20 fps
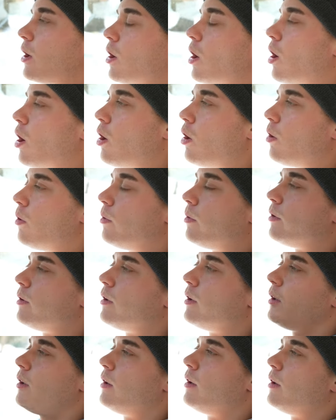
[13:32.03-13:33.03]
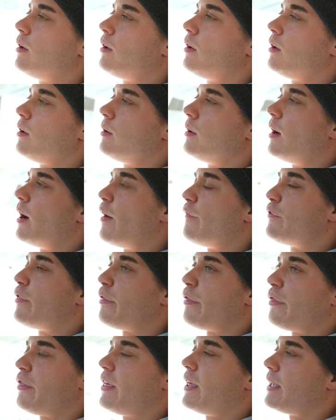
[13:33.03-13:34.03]
go of the
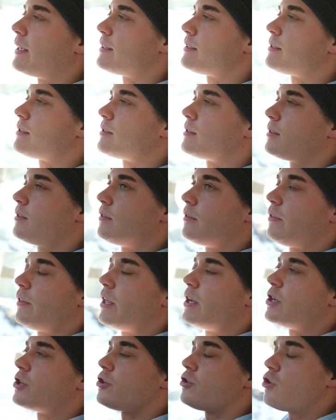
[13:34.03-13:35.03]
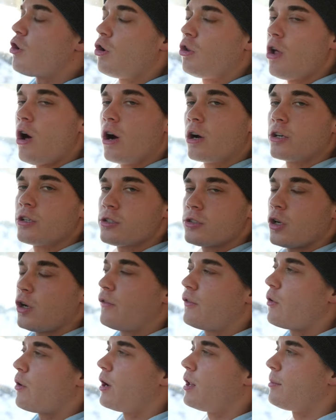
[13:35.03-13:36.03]
things that no longer serve
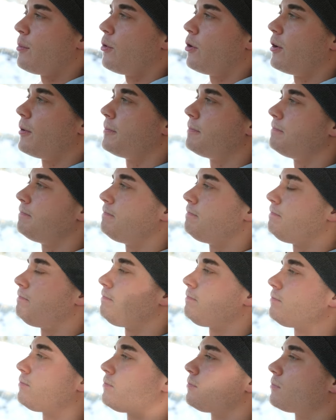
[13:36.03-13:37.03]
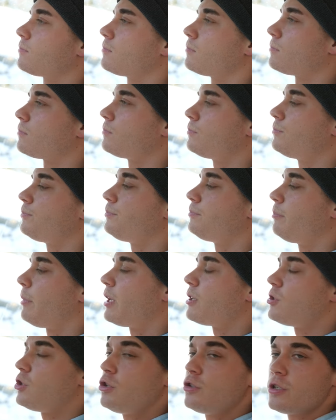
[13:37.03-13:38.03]
you anymore,
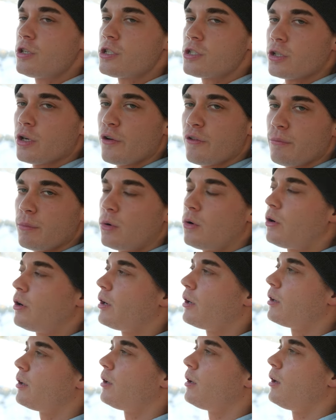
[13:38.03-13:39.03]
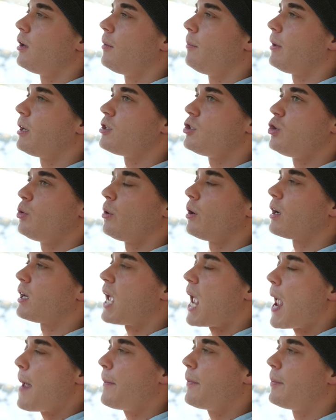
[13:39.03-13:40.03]
because you deserve more, because you are
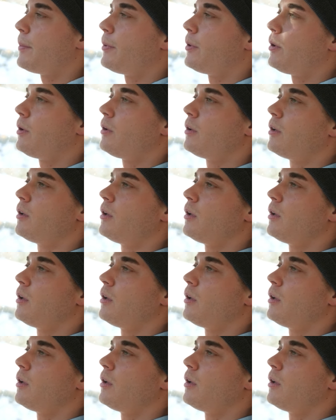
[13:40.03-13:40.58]
capable